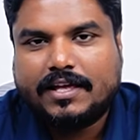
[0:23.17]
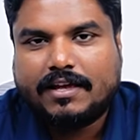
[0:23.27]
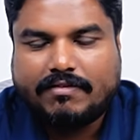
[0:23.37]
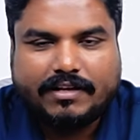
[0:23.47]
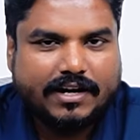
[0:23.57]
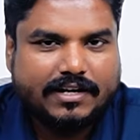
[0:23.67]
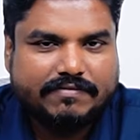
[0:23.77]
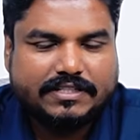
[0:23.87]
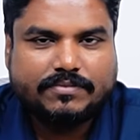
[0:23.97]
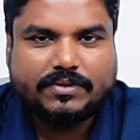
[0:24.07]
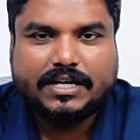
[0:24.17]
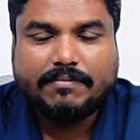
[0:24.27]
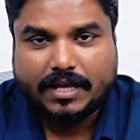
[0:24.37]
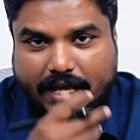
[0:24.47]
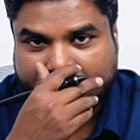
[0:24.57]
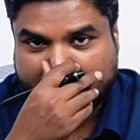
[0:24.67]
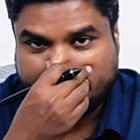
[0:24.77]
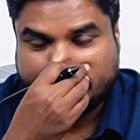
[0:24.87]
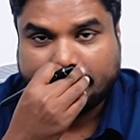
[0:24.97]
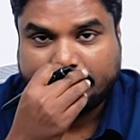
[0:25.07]
In the Current Affairs program, I will
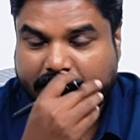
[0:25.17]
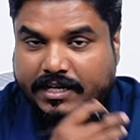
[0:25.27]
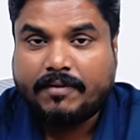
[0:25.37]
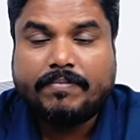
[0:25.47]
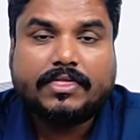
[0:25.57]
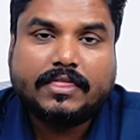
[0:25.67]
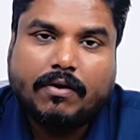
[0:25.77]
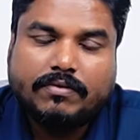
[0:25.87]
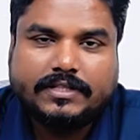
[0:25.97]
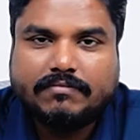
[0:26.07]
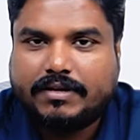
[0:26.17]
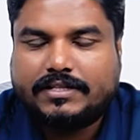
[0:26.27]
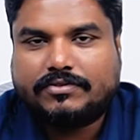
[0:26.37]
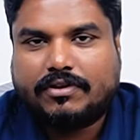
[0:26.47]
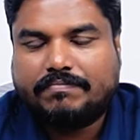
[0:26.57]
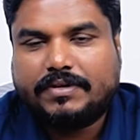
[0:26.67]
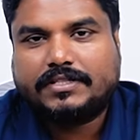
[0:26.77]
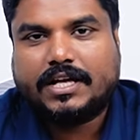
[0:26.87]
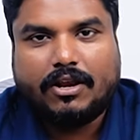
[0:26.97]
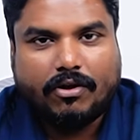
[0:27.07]
be completing 1000 plus
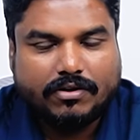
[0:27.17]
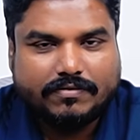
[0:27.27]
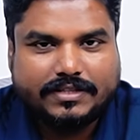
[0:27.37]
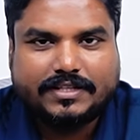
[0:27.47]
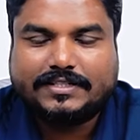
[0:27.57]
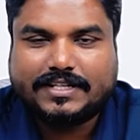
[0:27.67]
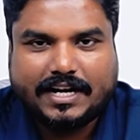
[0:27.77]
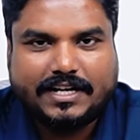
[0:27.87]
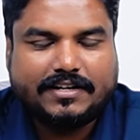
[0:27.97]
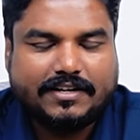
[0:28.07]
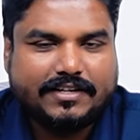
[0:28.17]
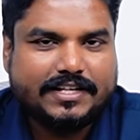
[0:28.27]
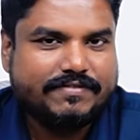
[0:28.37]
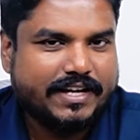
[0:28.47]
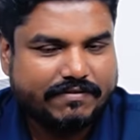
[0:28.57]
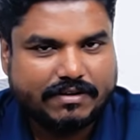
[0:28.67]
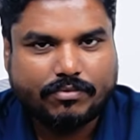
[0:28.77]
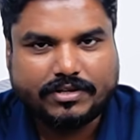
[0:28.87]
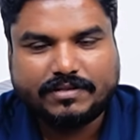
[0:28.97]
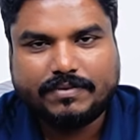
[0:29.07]
topics along with static linkage wherever
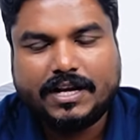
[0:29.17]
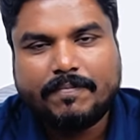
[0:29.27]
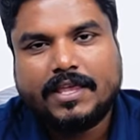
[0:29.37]
possible,